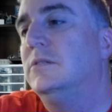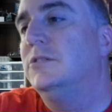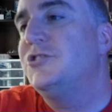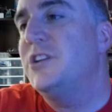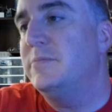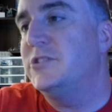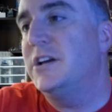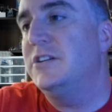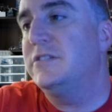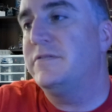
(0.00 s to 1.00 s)
shape
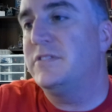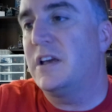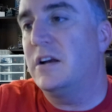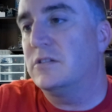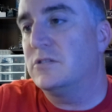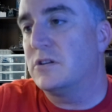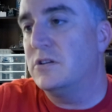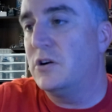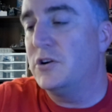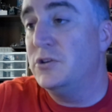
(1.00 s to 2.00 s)
change. If the character
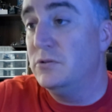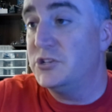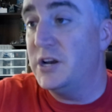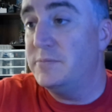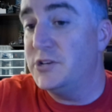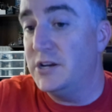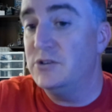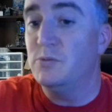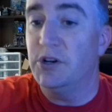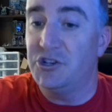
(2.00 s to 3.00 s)
can already use shape
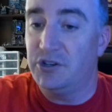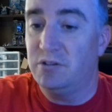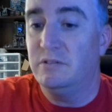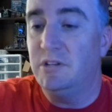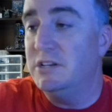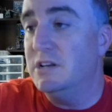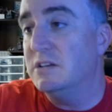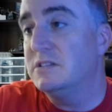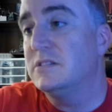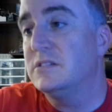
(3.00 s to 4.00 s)
change, which he
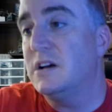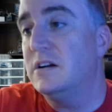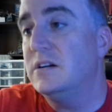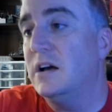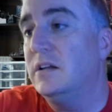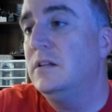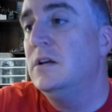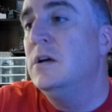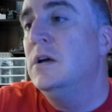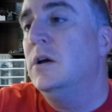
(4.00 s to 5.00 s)
does his entire dial,
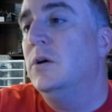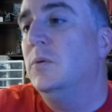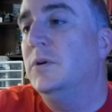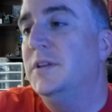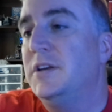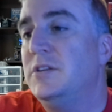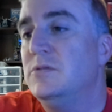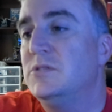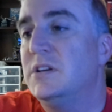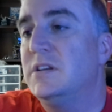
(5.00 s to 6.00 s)
when they
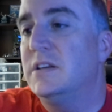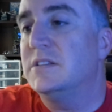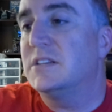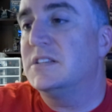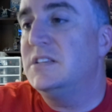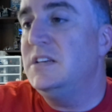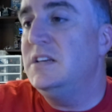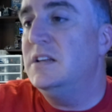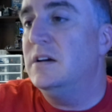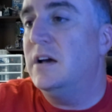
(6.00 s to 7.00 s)
use it and
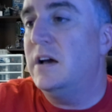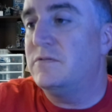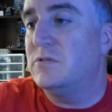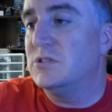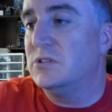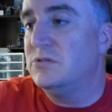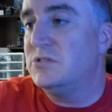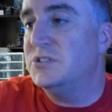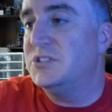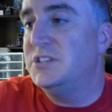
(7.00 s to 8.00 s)
succeed, after
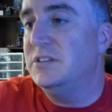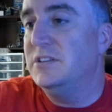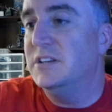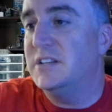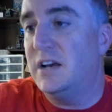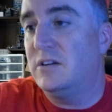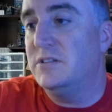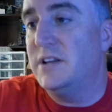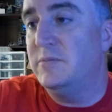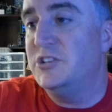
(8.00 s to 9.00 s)
resolutions, deal the attacker
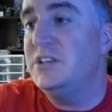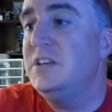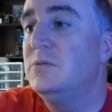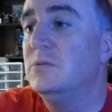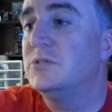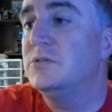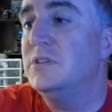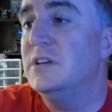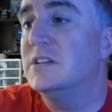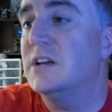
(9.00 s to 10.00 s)
damage equal to
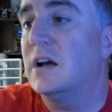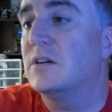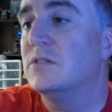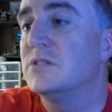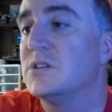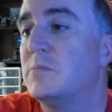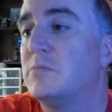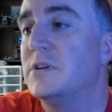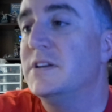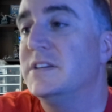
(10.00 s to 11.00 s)
the attacker's
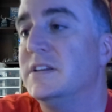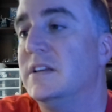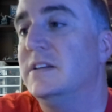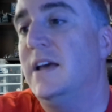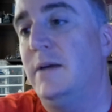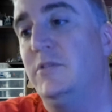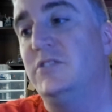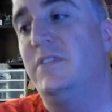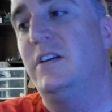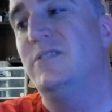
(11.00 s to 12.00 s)
printed
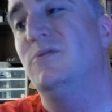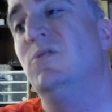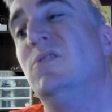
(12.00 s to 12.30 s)
damage value.